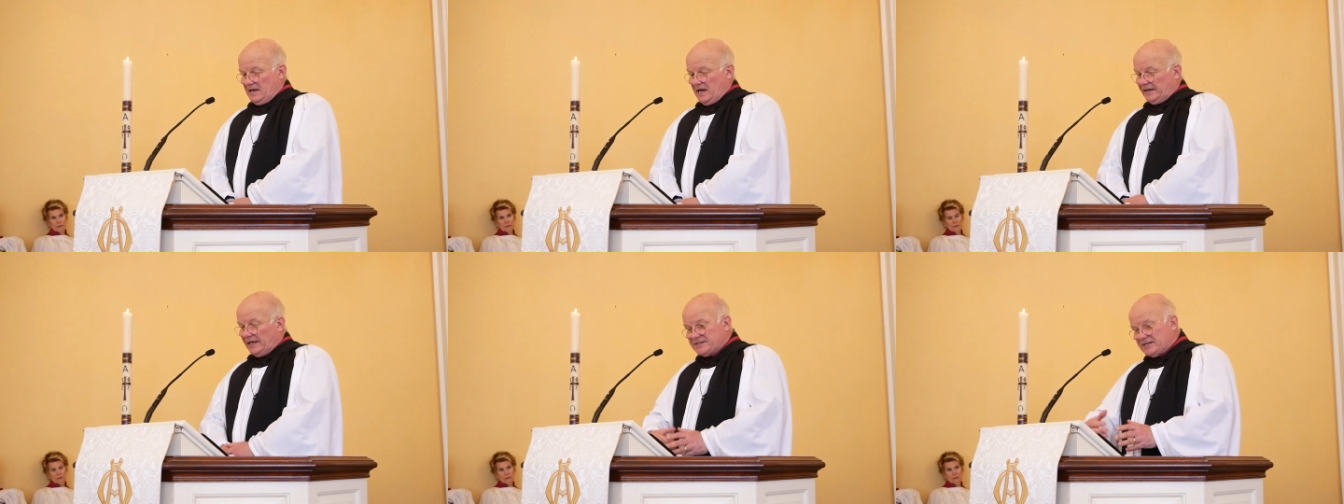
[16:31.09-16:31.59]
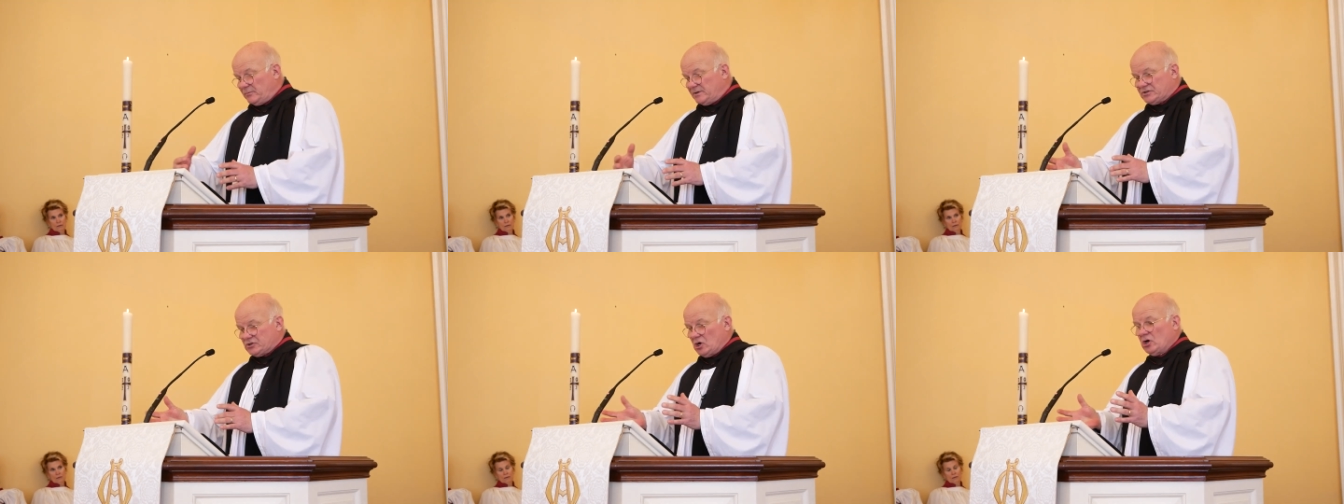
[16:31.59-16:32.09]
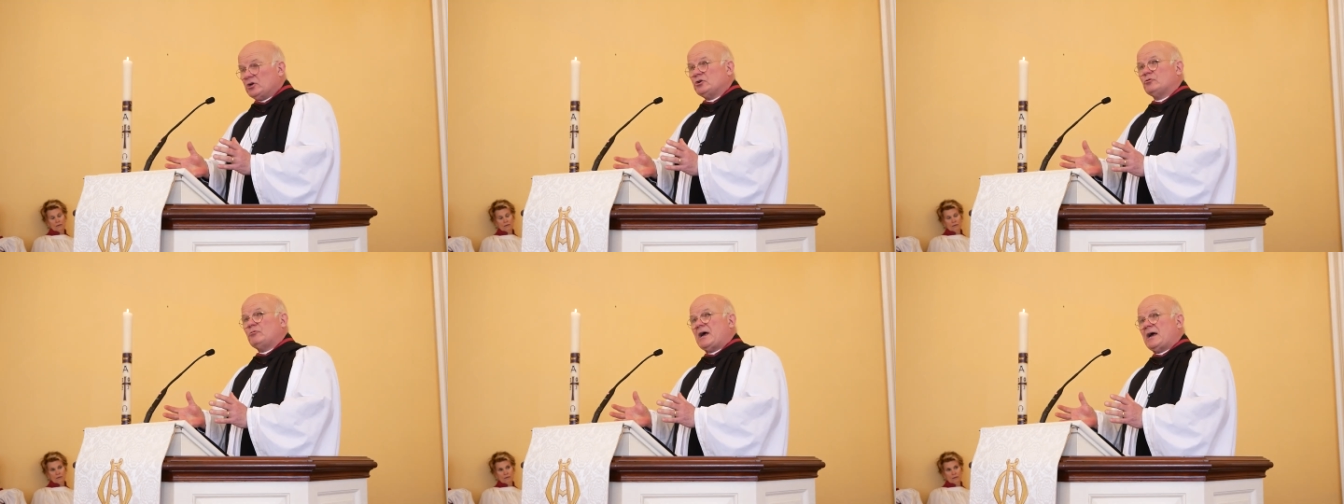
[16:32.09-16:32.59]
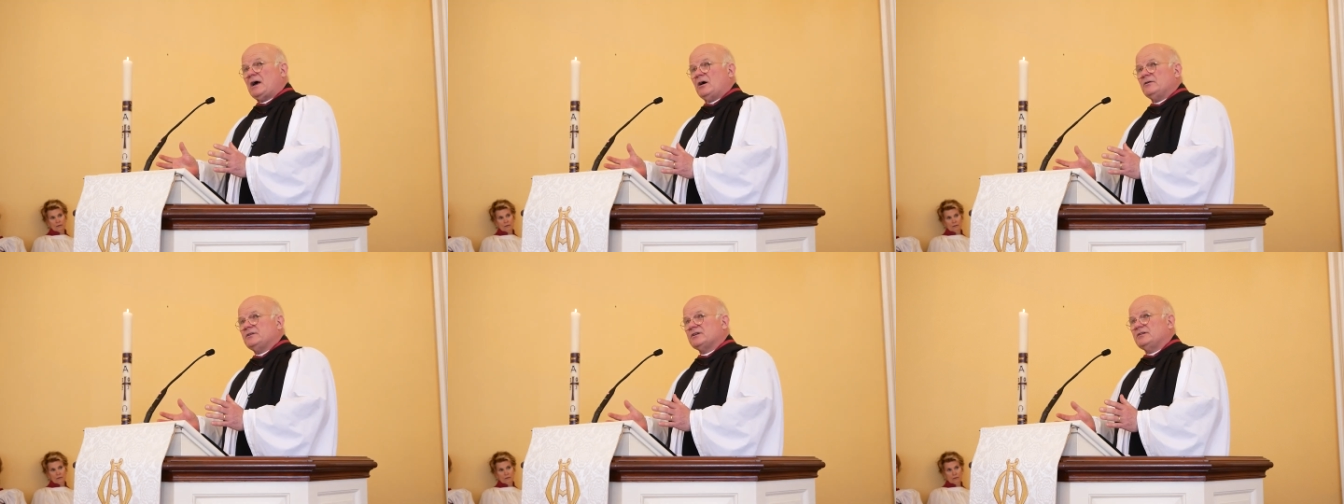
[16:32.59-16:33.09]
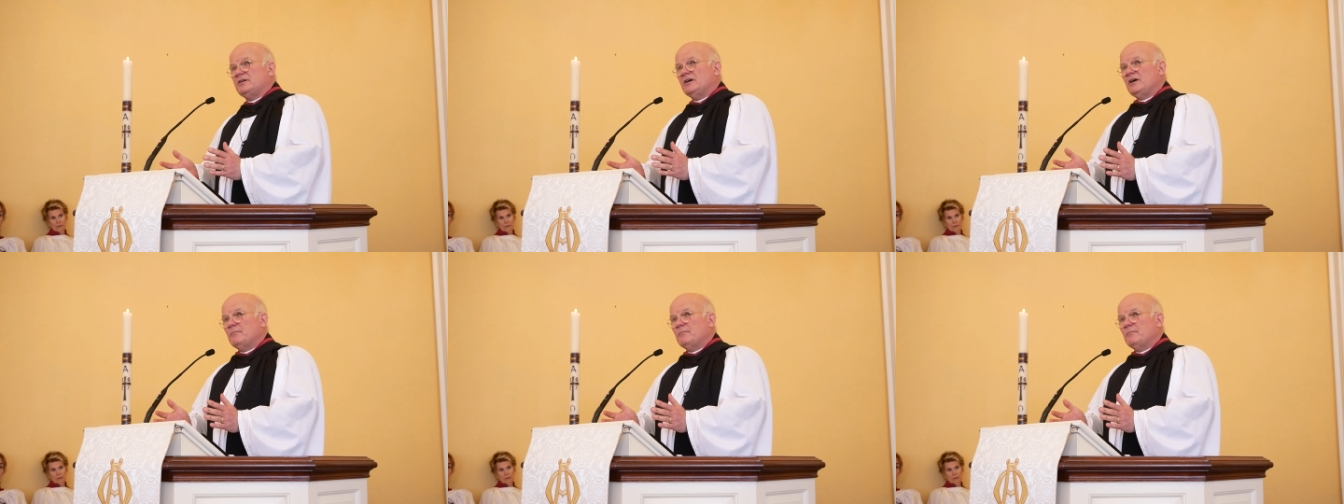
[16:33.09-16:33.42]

and as it was turned around and